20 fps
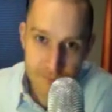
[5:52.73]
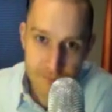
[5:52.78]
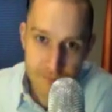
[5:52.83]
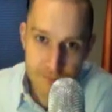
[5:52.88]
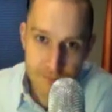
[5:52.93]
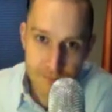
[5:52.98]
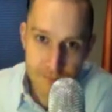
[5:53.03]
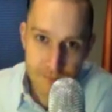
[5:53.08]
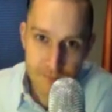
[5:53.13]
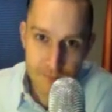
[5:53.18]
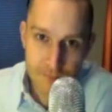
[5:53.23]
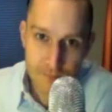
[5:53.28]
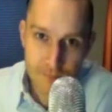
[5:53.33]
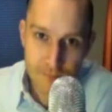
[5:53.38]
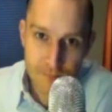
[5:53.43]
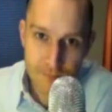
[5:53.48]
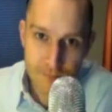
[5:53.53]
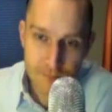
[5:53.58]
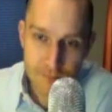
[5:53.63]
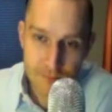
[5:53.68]

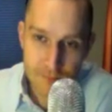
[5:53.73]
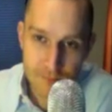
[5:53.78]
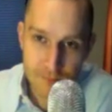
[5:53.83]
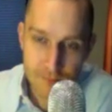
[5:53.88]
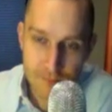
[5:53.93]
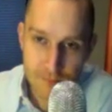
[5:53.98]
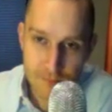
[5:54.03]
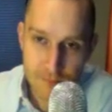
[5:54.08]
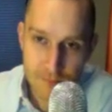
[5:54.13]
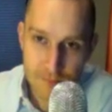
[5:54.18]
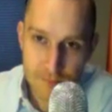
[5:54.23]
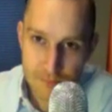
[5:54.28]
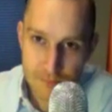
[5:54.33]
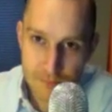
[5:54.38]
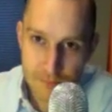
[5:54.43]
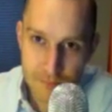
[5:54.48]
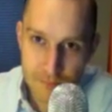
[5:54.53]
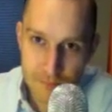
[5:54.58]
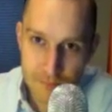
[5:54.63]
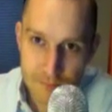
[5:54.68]

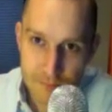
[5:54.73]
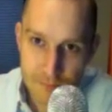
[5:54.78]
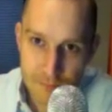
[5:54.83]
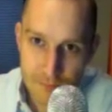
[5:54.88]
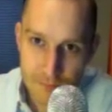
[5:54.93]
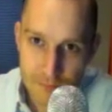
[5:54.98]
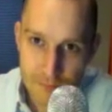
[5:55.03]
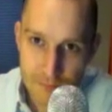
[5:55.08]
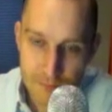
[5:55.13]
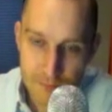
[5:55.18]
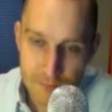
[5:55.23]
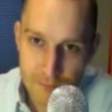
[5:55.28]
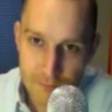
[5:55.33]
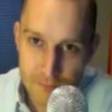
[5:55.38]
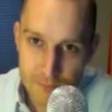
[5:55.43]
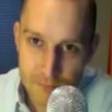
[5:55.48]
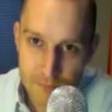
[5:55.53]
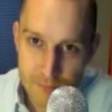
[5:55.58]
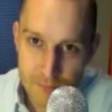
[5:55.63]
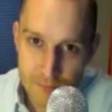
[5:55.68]

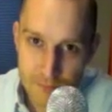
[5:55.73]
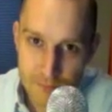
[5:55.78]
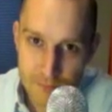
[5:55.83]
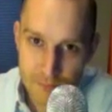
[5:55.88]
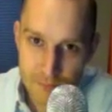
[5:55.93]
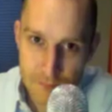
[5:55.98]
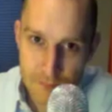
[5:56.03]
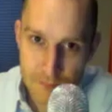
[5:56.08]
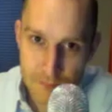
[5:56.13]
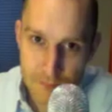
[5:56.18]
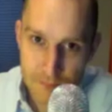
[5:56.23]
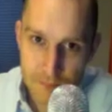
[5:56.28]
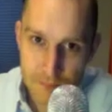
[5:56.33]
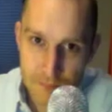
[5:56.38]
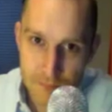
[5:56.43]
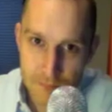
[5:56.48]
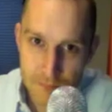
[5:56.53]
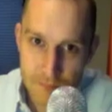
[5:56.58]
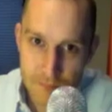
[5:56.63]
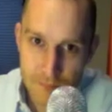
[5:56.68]

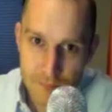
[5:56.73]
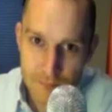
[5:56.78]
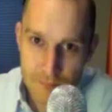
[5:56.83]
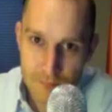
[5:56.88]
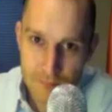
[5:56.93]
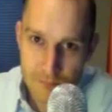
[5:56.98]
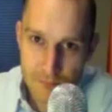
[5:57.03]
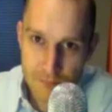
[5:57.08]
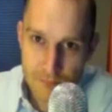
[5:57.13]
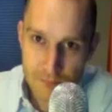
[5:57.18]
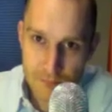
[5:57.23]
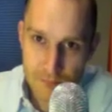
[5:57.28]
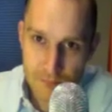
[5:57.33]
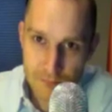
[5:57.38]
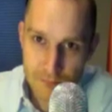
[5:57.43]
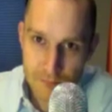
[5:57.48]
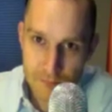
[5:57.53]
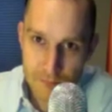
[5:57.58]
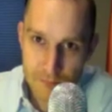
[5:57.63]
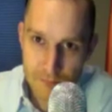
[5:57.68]

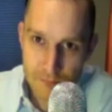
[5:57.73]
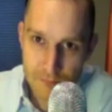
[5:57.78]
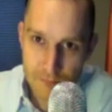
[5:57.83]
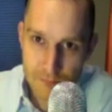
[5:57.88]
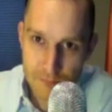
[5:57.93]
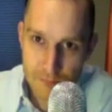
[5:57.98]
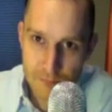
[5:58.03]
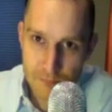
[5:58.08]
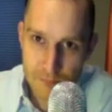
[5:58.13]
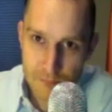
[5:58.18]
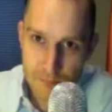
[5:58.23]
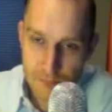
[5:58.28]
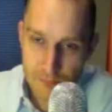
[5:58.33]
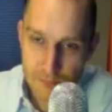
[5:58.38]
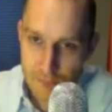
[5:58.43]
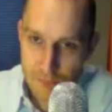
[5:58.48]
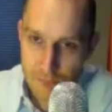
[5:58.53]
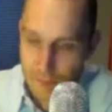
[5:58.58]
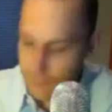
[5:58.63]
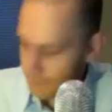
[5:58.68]

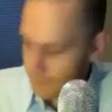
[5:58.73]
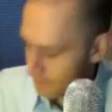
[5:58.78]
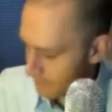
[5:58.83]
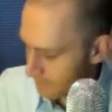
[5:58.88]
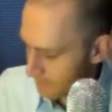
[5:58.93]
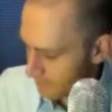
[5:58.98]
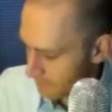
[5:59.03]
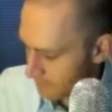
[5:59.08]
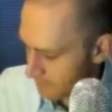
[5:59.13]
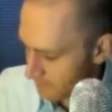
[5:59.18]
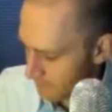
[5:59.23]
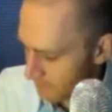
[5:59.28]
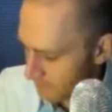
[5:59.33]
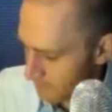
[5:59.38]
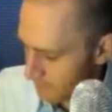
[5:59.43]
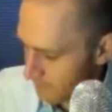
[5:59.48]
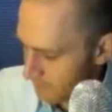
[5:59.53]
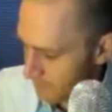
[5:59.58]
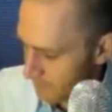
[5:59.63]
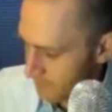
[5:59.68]

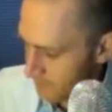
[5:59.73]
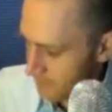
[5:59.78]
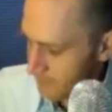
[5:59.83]
(silent)